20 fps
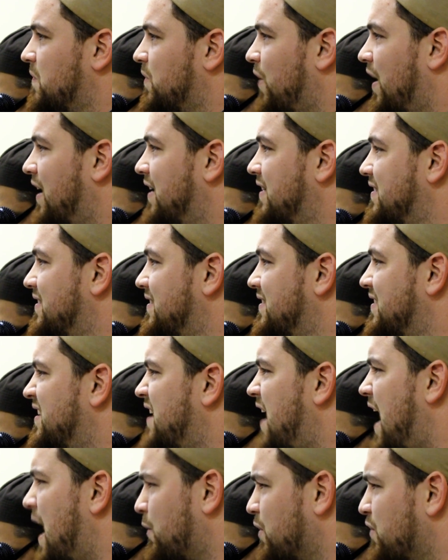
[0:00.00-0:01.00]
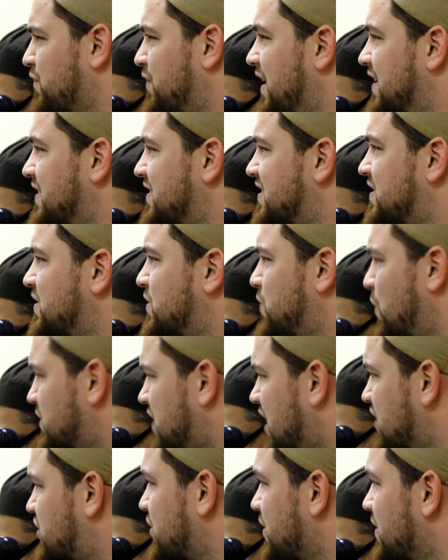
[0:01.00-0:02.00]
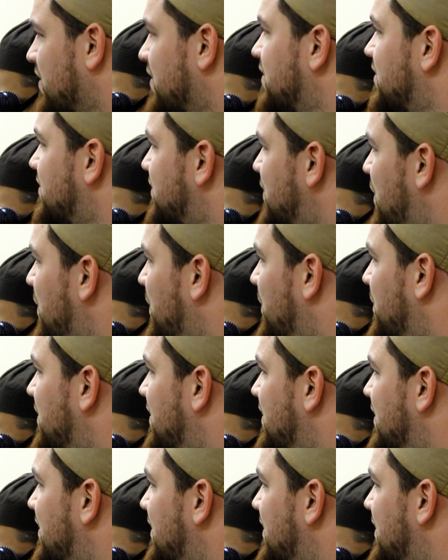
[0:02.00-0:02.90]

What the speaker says: Right? Angry face. Don't touch her. No.